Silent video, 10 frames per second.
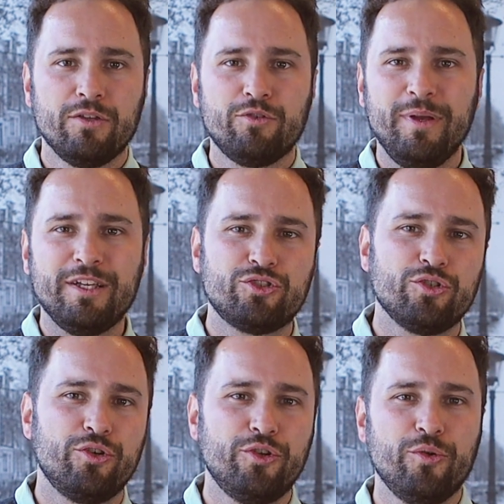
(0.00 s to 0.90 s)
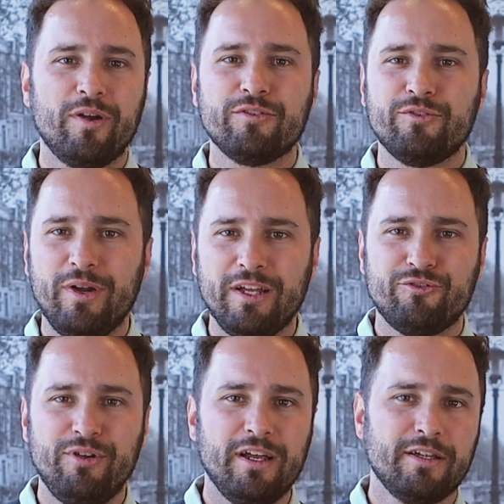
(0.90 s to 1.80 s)
To make sure you're on the right
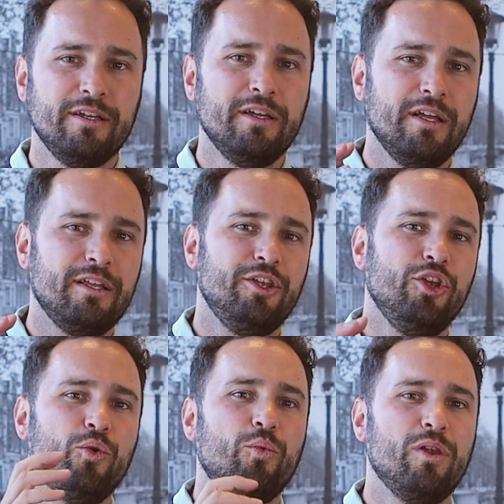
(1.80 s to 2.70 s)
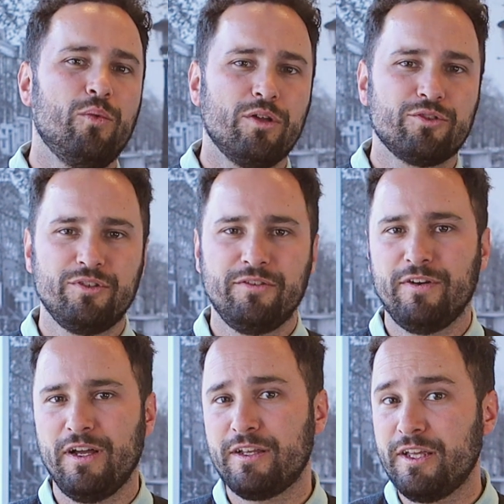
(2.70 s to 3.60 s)
track, you will want to
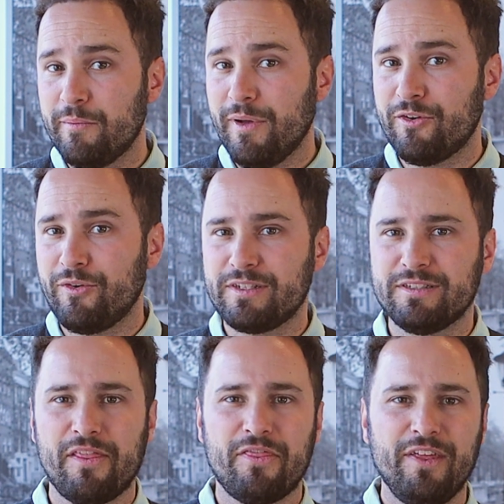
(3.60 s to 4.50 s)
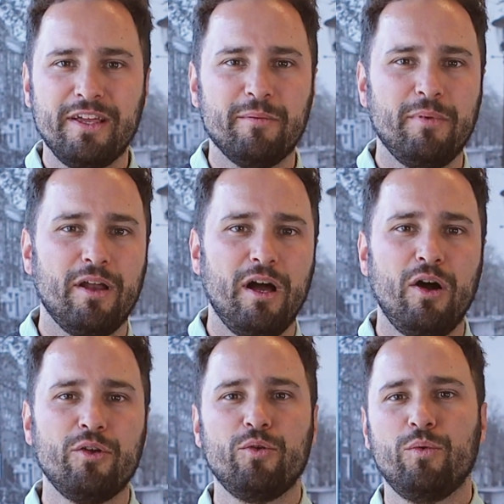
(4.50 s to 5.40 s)
define key metrics and think about
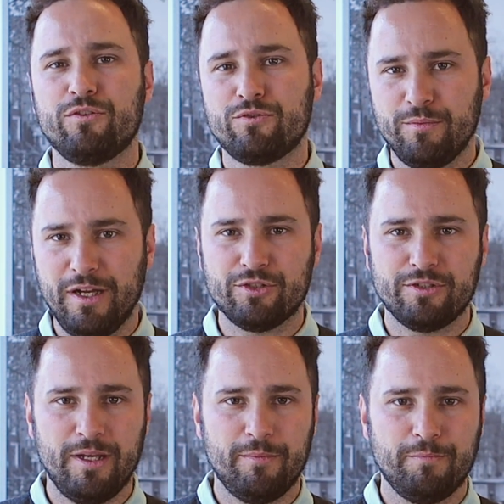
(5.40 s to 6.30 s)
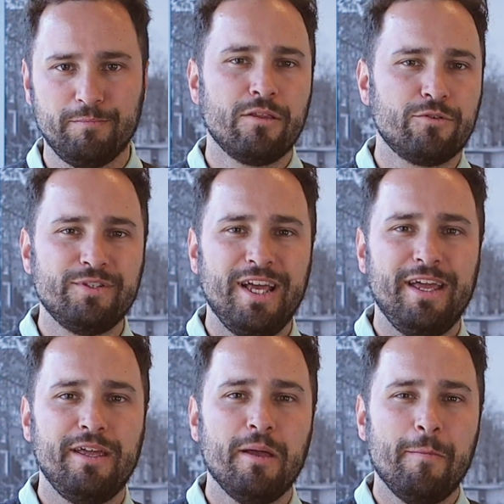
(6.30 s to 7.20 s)
how you want to measure them.
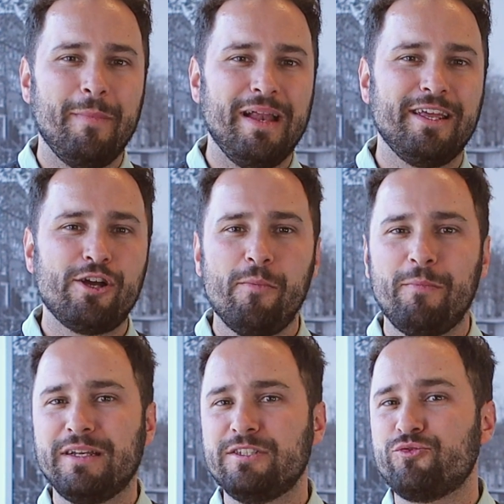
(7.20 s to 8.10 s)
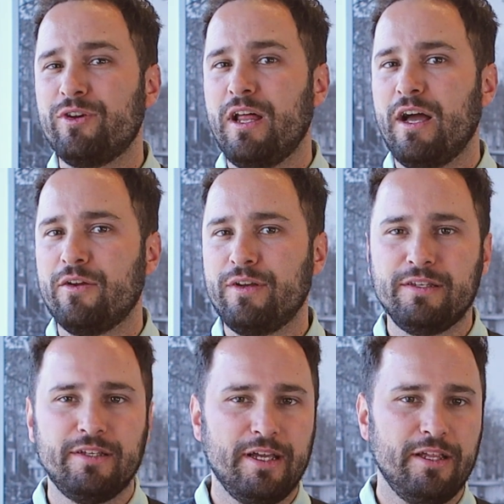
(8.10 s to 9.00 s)
Today, many companies rely on
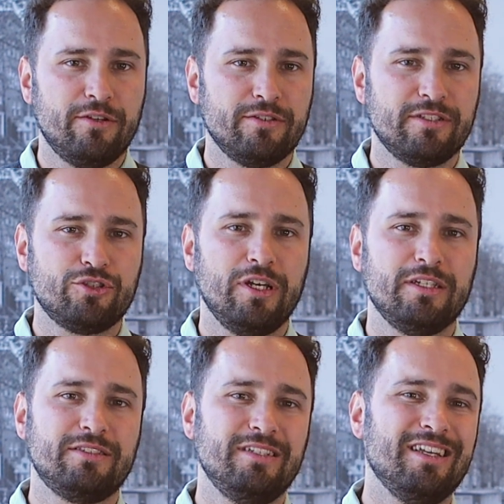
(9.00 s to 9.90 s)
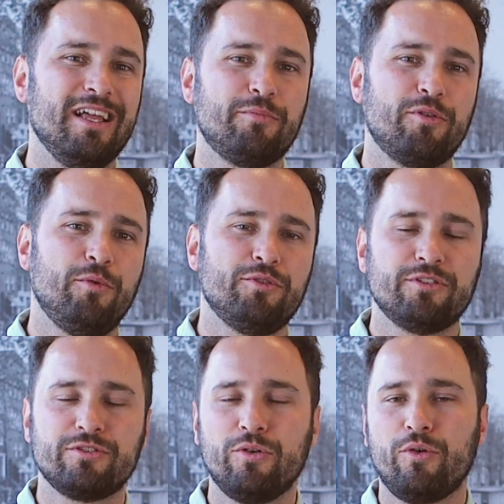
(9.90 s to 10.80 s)
indicators such as the Net Promoter
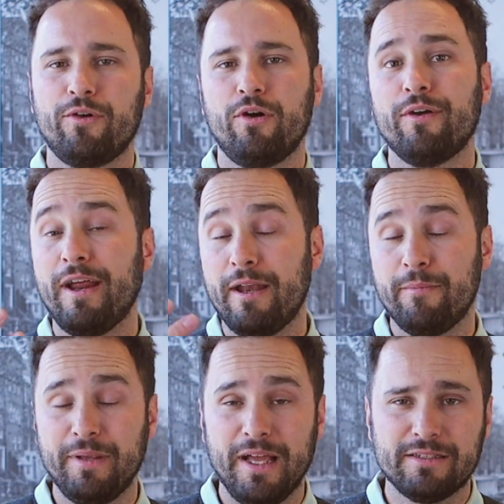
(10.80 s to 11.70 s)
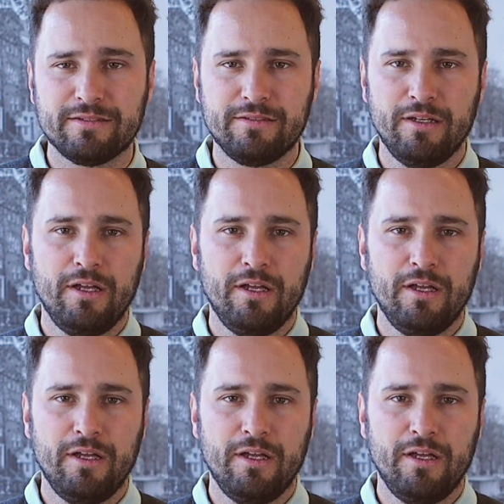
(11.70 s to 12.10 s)
Score or NPS,